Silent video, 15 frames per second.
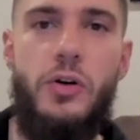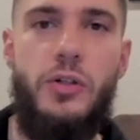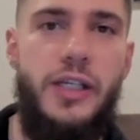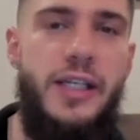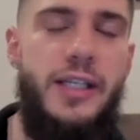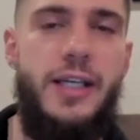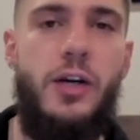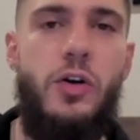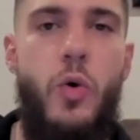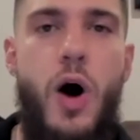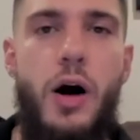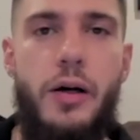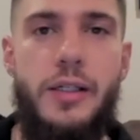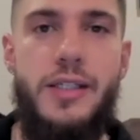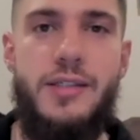leading
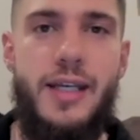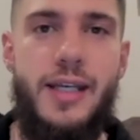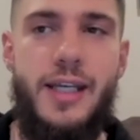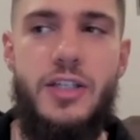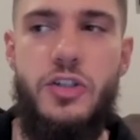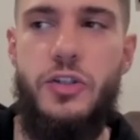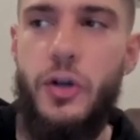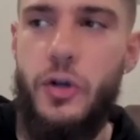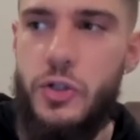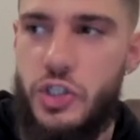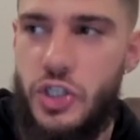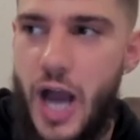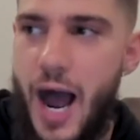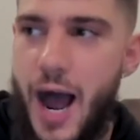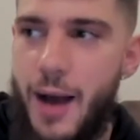qualities like it's your
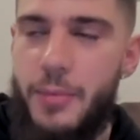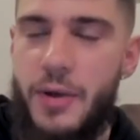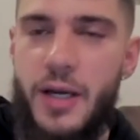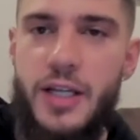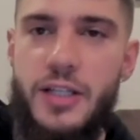job